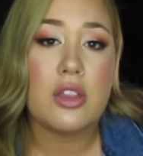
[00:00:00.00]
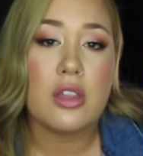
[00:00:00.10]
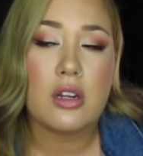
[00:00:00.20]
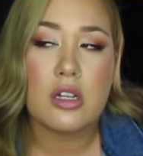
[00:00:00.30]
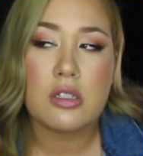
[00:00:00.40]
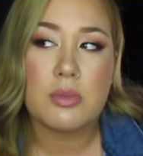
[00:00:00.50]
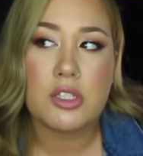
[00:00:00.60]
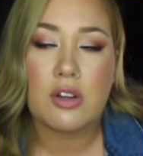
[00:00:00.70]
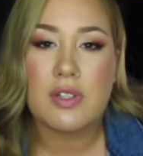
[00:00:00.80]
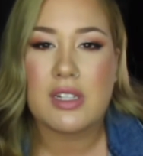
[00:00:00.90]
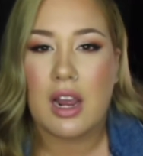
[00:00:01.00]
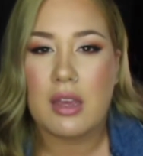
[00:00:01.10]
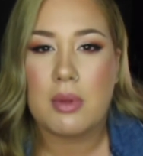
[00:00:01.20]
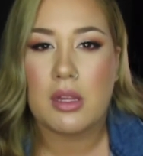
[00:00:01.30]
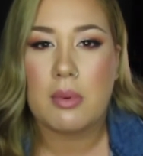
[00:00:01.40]
than the customer service not
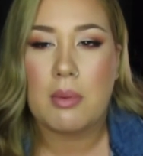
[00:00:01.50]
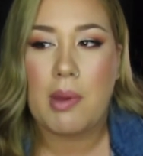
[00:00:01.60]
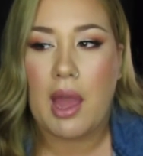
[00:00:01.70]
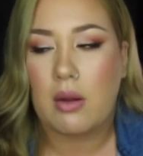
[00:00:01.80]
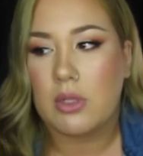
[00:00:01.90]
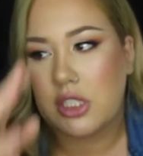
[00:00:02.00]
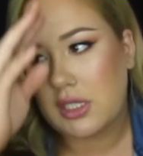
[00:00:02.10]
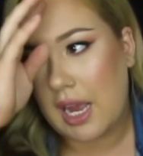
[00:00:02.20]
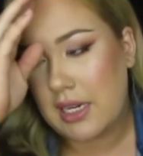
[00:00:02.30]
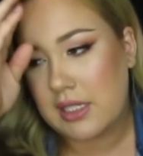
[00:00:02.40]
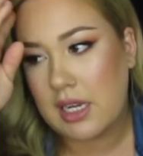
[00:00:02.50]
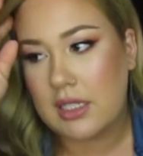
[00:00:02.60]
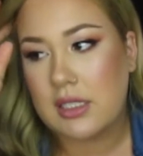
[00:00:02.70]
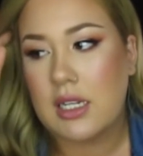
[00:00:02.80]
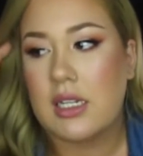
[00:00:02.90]
emailing me back, which kind of
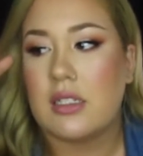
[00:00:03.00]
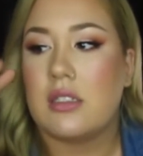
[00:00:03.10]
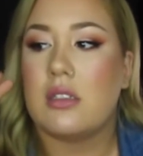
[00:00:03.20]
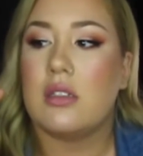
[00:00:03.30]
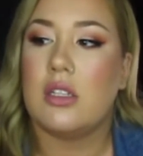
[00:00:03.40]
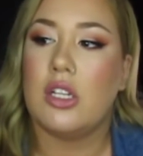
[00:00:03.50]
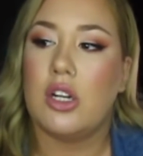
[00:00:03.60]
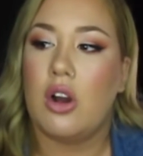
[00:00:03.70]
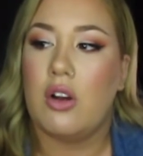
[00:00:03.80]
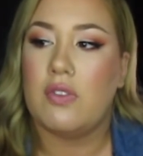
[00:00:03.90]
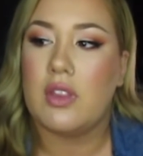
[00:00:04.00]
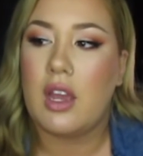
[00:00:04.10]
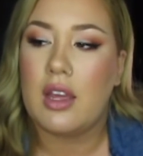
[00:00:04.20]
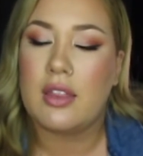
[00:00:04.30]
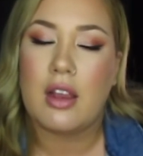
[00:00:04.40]
sucks because, you know,
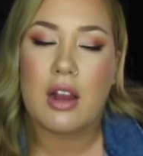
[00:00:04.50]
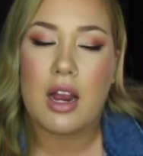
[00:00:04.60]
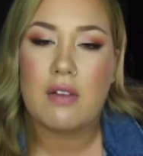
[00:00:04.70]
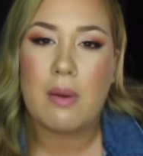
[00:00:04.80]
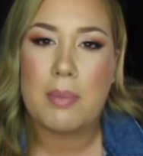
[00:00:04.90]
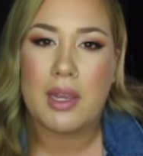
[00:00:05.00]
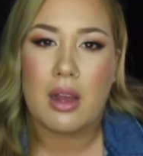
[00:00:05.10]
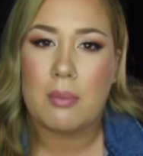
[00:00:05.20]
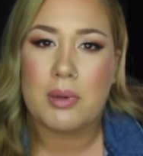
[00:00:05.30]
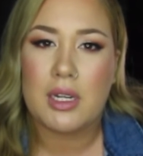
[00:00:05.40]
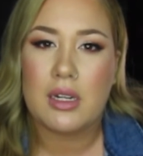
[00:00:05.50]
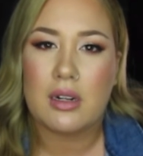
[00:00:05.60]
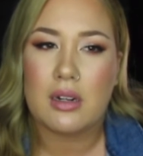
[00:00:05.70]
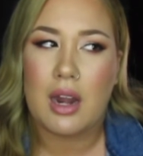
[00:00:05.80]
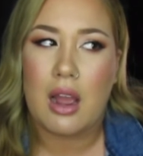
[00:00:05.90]
they're kind of a big company
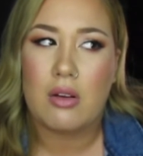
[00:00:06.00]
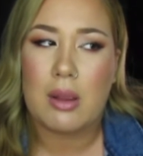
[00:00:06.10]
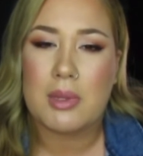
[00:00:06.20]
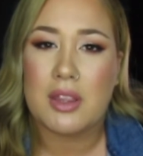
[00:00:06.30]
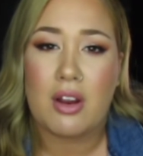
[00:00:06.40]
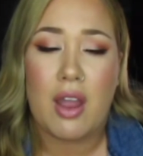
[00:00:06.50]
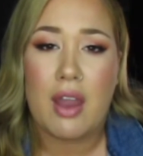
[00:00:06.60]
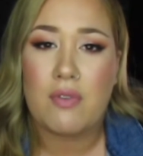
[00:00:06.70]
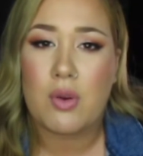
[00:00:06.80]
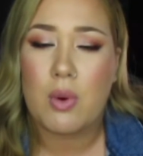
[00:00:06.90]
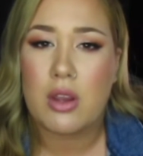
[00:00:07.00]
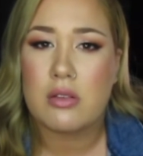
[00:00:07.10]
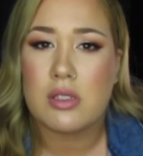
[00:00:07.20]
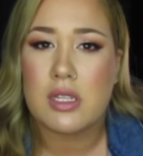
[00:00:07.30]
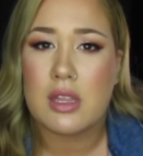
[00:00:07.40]
now. I mean, they're everywhere.
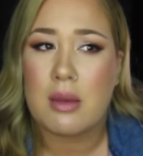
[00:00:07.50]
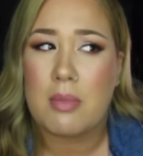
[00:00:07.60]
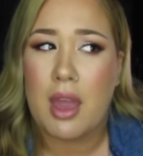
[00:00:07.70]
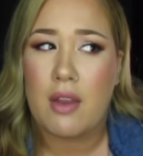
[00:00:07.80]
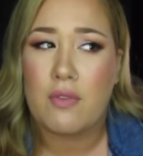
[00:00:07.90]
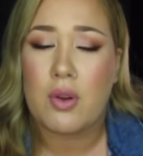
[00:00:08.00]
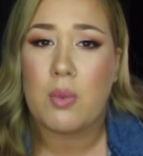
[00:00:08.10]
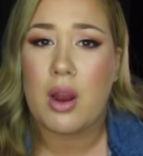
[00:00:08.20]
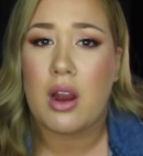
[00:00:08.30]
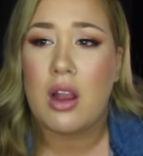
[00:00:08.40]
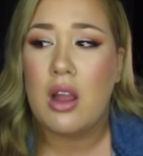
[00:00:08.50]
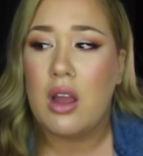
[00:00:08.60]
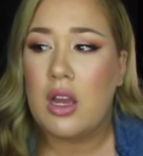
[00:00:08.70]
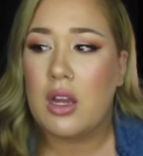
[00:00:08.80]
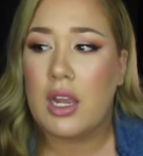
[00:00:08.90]
You see them everywhere
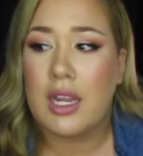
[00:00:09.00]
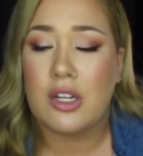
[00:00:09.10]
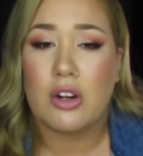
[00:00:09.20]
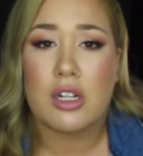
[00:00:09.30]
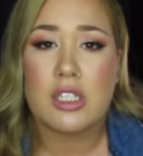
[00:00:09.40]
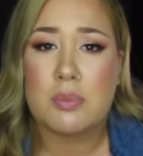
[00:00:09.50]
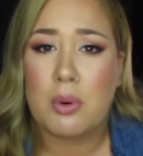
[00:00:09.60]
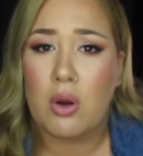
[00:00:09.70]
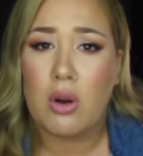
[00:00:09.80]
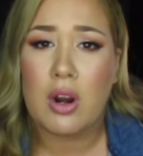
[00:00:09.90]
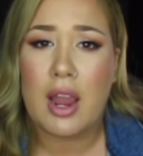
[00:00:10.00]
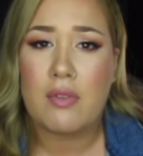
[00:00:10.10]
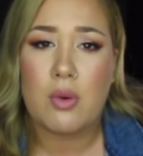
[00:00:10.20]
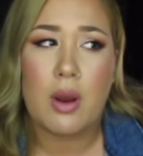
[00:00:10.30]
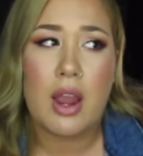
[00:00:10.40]
in your explore,
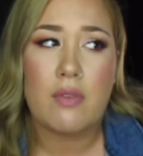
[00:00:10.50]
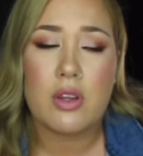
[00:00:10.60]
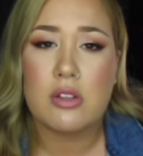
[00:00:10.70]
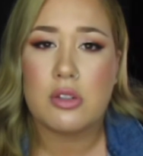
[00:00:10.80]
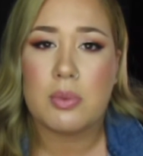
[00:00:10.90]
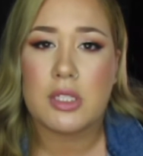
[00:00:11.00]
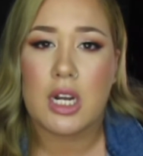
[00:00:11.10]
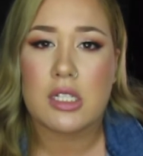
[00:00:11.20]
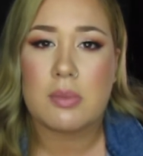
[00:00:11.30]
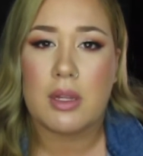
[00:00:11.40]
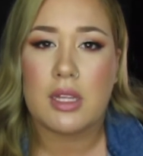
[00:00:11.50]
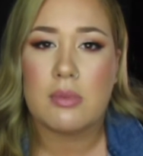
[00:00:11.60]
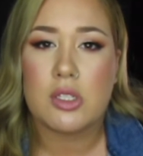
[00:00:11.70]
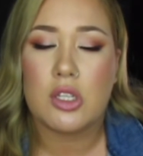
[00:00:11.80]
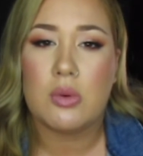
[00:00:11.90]
everywhere. Every YouTuber talks about
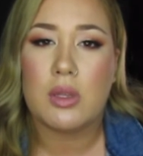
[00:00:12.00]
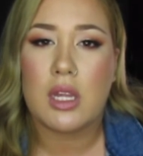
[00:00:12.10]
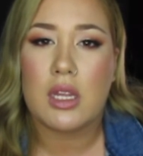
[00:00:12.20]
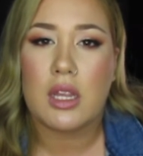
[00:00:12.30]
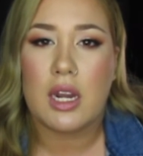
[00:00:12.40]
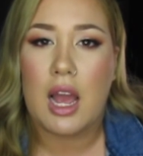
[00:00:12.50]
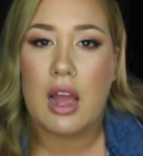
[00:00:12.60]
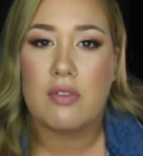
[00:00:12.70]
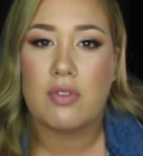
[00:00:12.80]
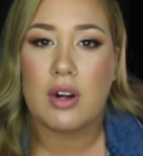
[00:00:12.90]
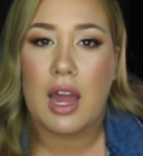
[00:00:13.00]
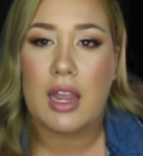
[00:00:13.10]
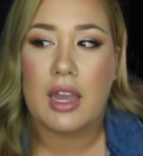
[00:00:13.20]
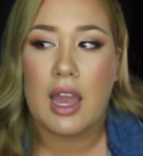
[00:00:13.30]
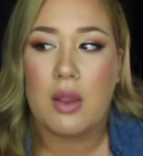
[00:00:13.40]
them, so you would think that they have
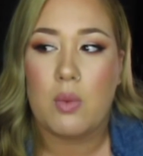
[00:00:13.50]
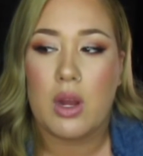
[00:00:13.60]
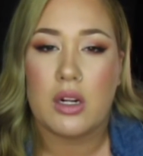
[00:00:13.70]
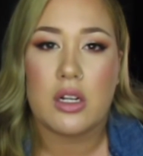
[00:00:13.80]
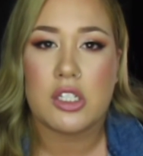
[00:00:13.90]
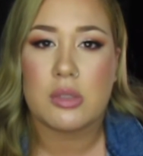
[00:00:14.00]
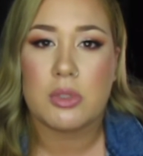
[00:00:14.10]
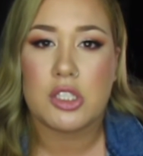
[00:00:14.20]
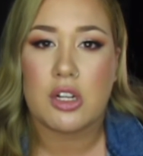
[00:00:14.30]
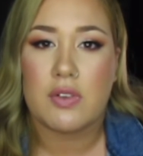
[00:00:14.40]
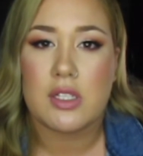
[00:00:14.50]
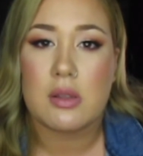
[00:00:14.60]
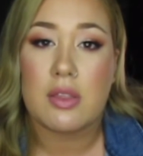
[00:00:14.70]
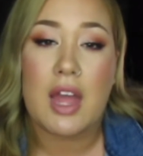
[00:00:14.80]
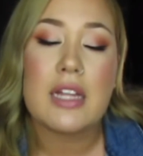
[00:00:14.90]
like A1 customer service.
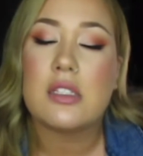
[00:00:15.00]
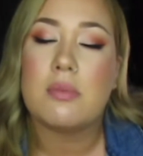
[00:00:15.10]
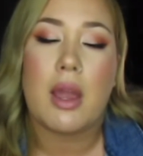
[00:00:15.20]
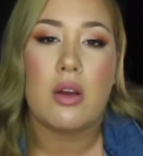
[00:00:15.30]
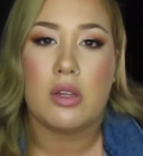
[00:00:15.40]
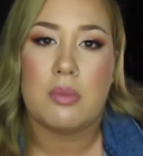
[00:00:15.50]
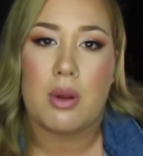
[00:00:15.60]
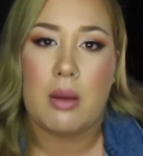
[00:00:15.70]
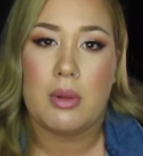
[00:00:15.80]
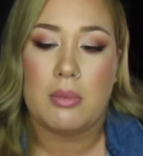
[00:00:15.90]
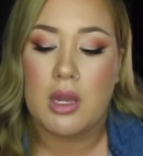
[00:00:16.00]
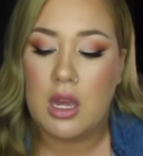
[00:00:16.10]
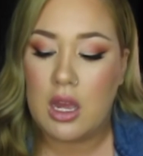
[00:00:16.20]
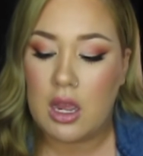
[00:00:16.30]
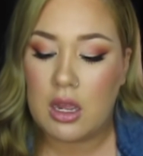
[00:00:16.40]
That's my only problem.
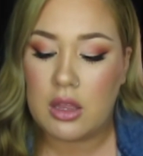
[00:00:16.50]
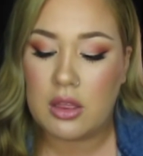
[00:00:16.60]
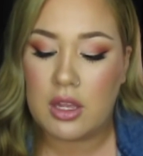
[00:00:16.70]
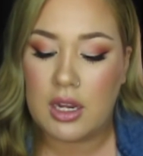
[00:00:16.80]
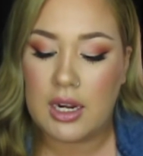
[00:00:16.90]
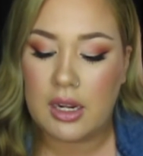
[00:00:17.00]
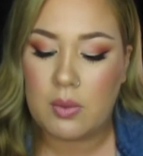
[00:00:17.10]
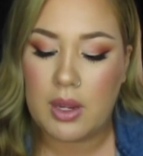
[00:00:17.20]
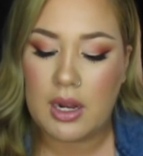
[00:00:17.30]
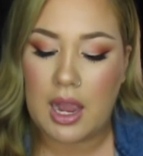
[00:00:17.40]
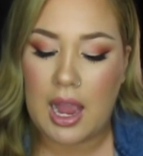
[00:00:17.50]
The liquid,